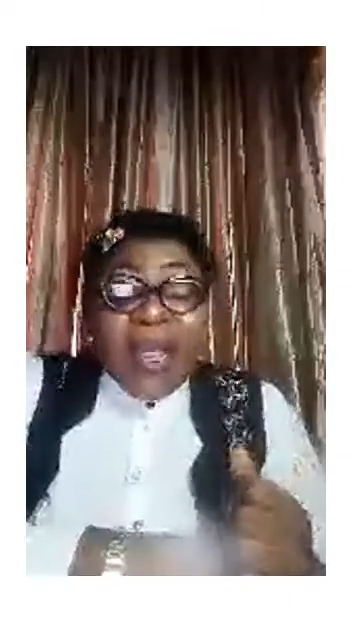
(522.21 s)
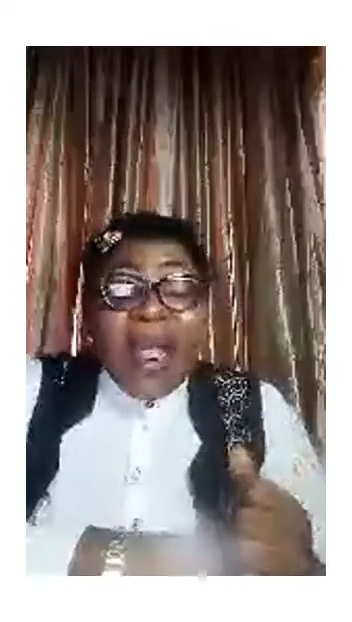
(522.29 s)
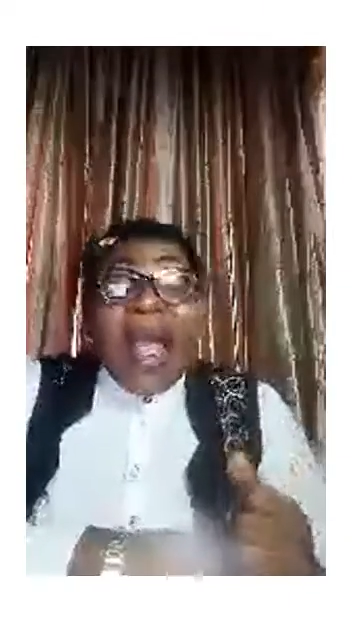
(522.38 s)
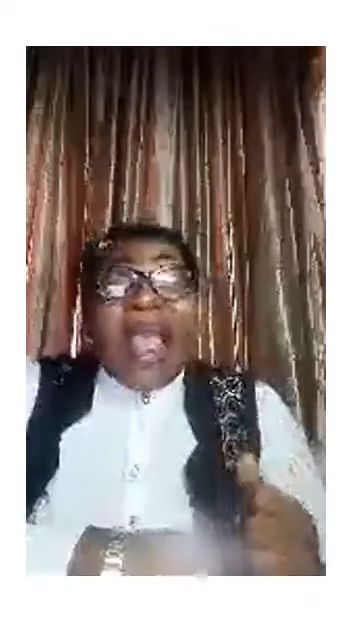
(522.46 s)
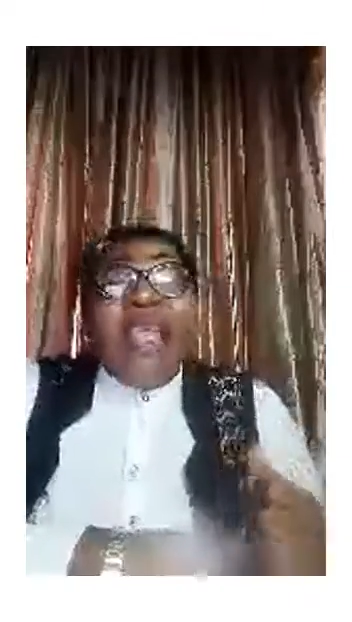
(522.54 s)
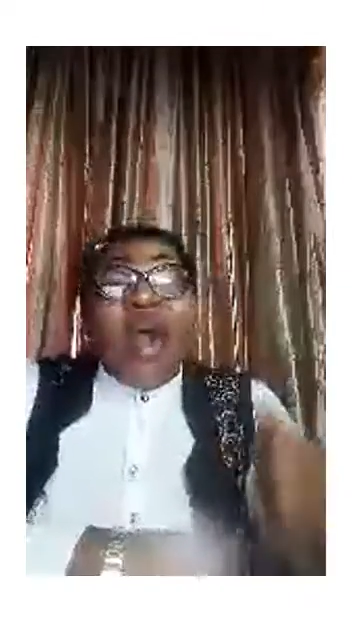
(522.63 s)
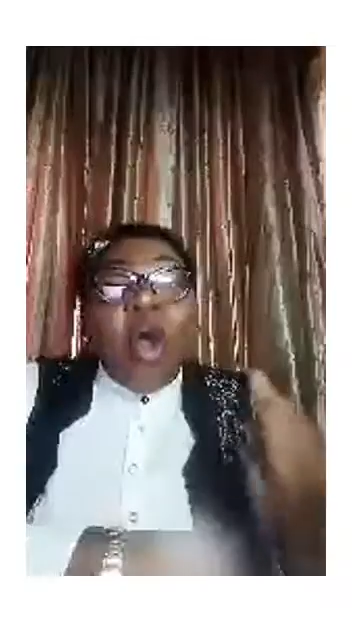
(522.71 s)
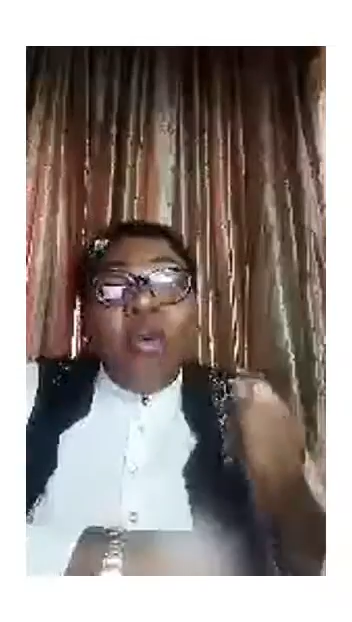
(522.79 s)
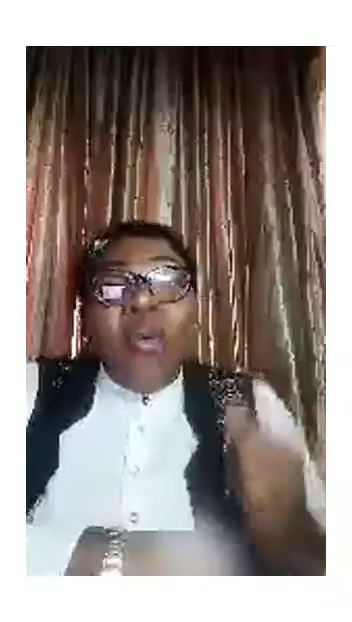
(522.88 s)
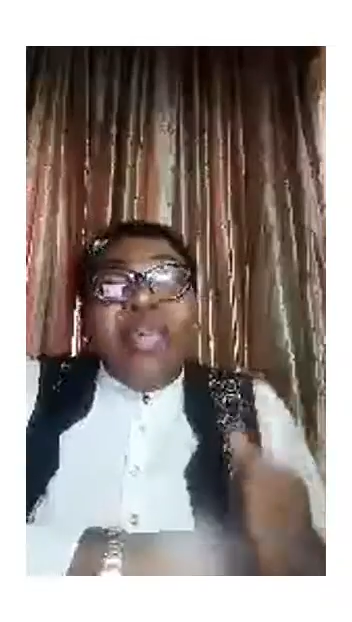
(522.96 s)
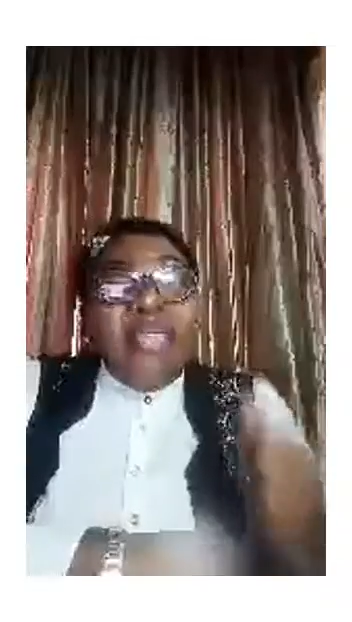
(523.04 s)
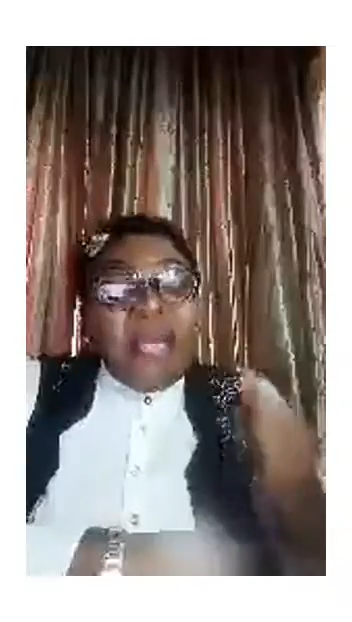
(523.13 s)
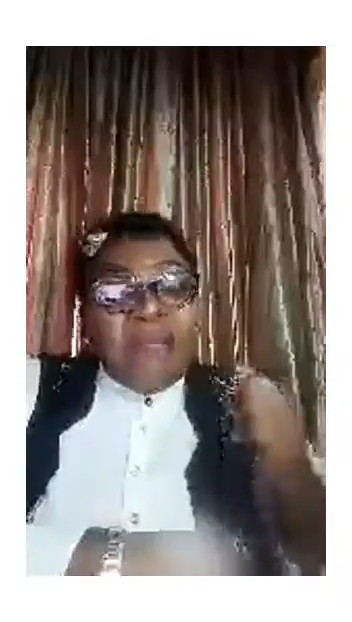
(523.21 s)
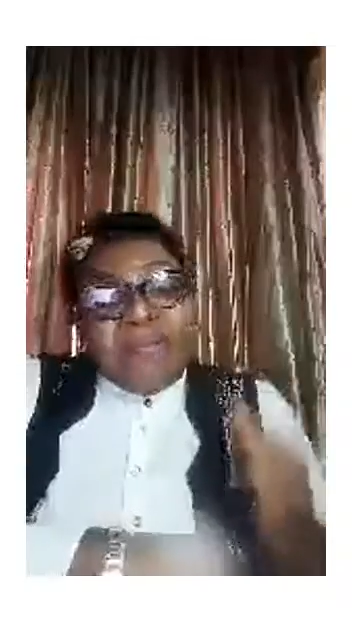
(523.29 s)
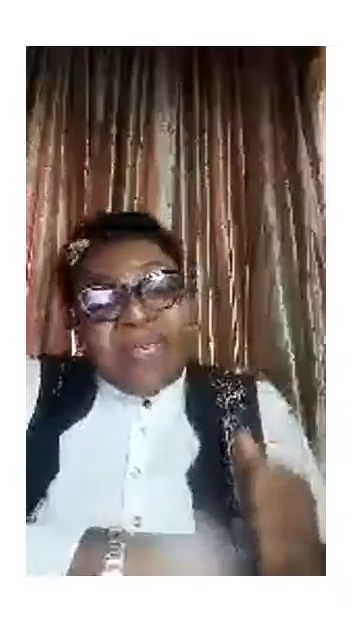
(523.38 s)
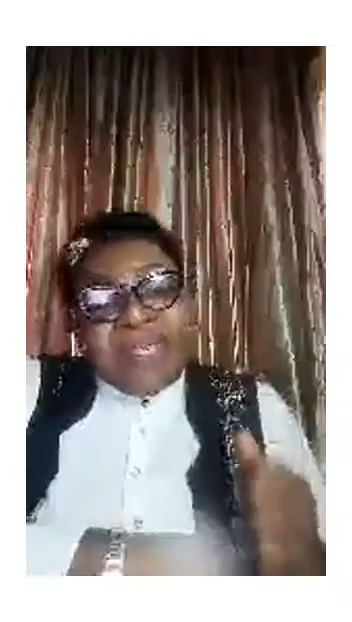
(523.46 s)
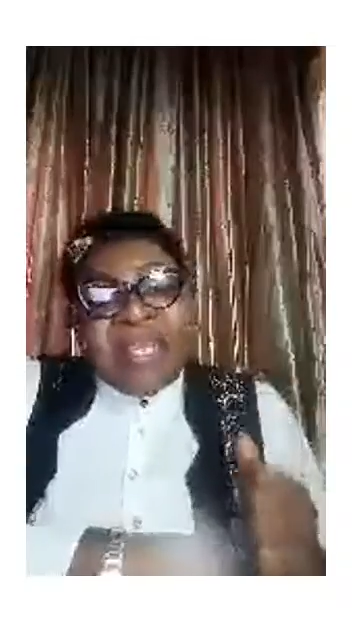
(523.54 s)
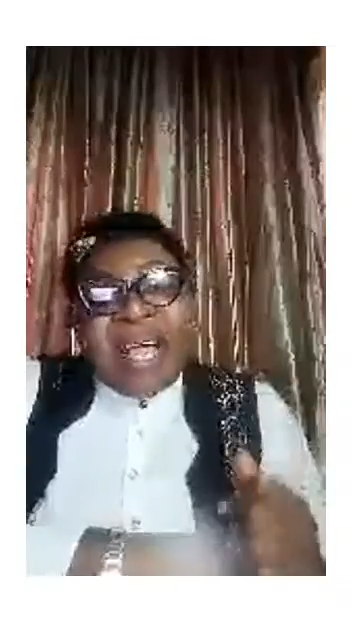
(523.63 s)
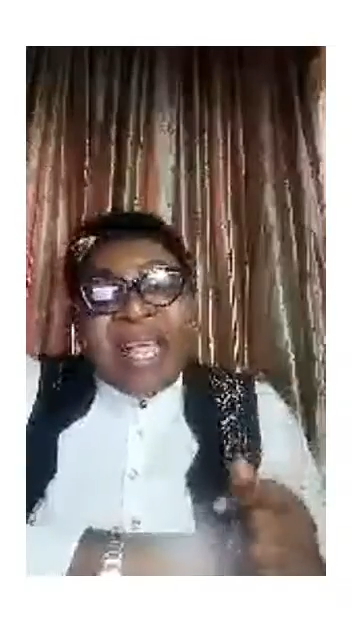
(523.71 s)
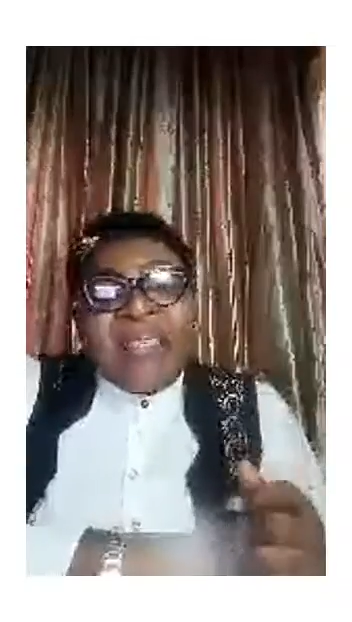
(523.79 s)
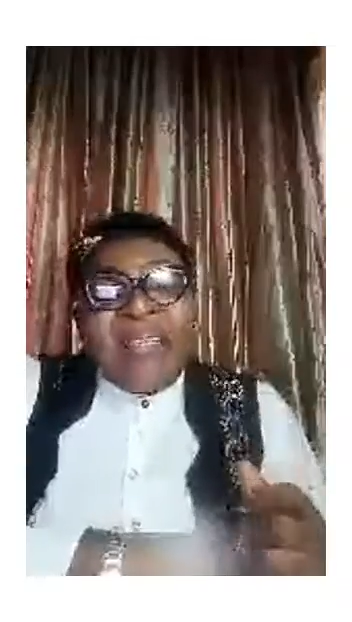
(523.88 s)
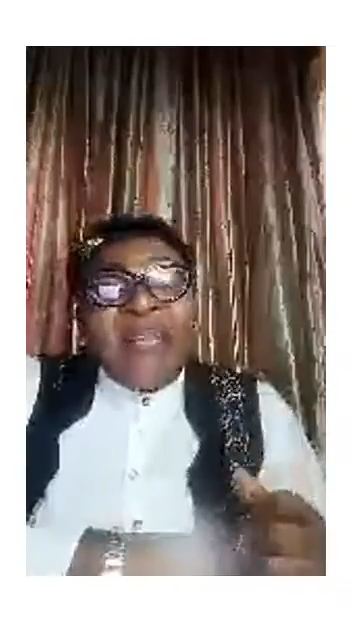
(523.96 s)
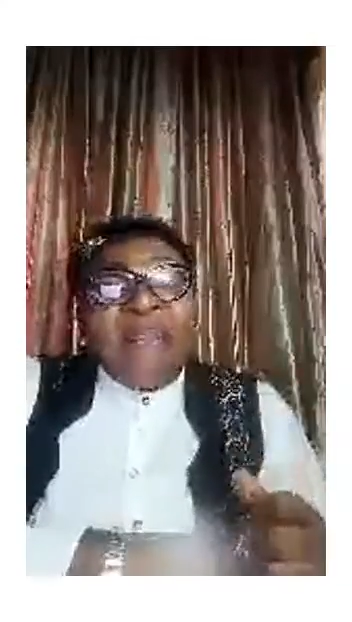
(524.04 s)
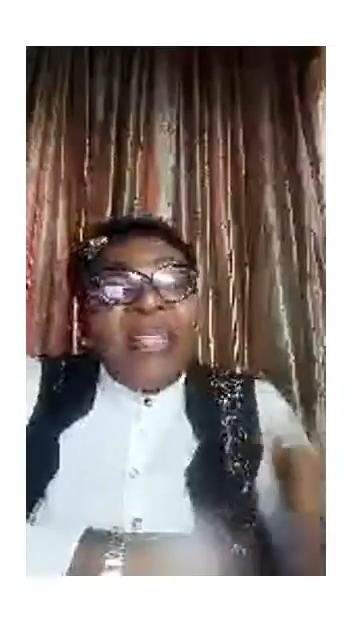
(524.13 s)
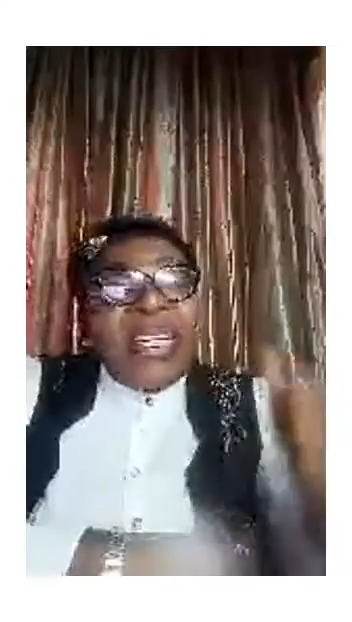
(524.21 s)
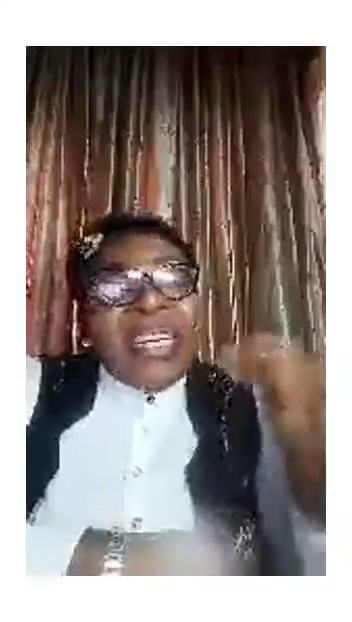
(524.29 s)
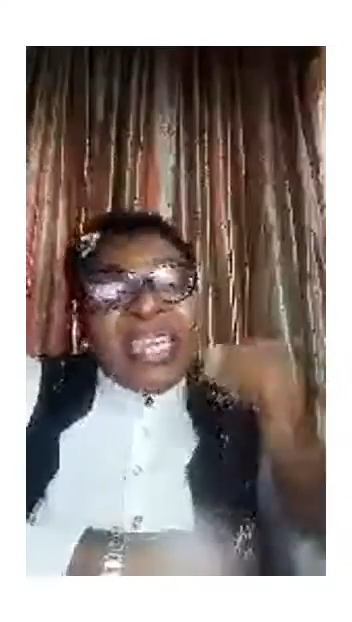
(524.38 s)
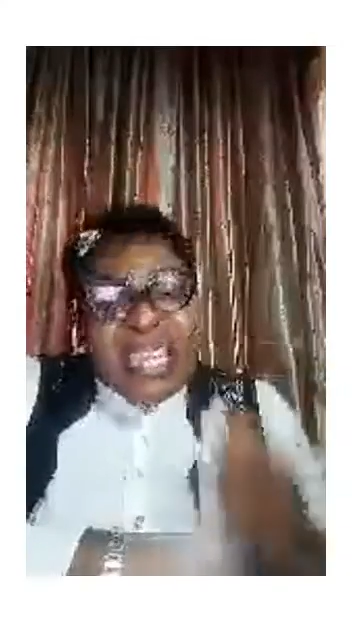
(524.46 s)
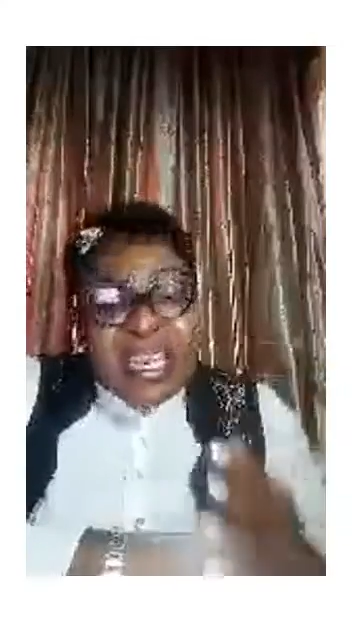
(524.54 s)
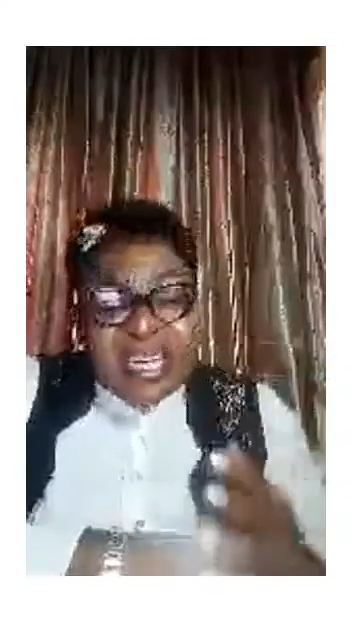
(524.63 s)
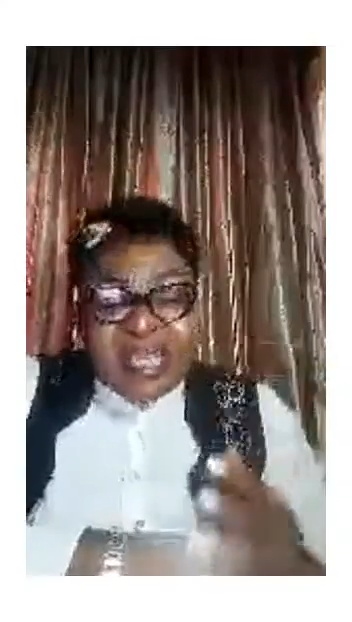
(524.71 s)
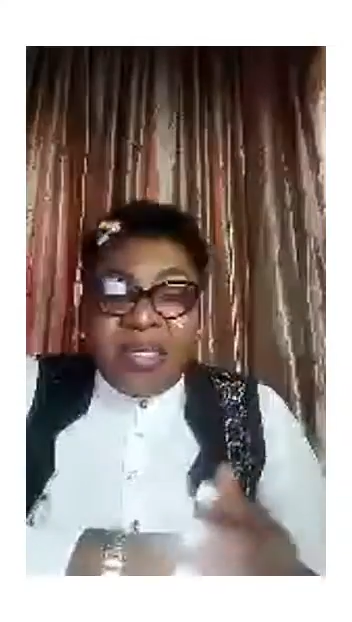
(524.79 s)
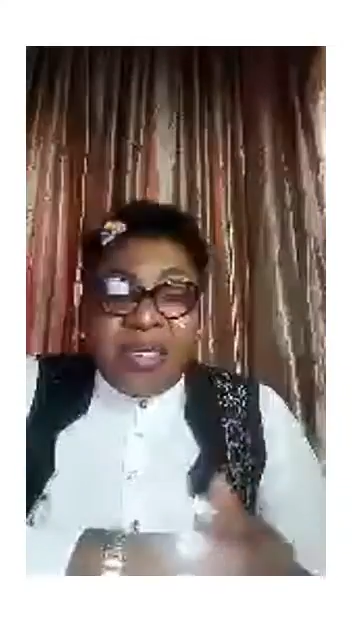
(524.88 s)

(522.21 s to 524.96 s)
I always emphasize the need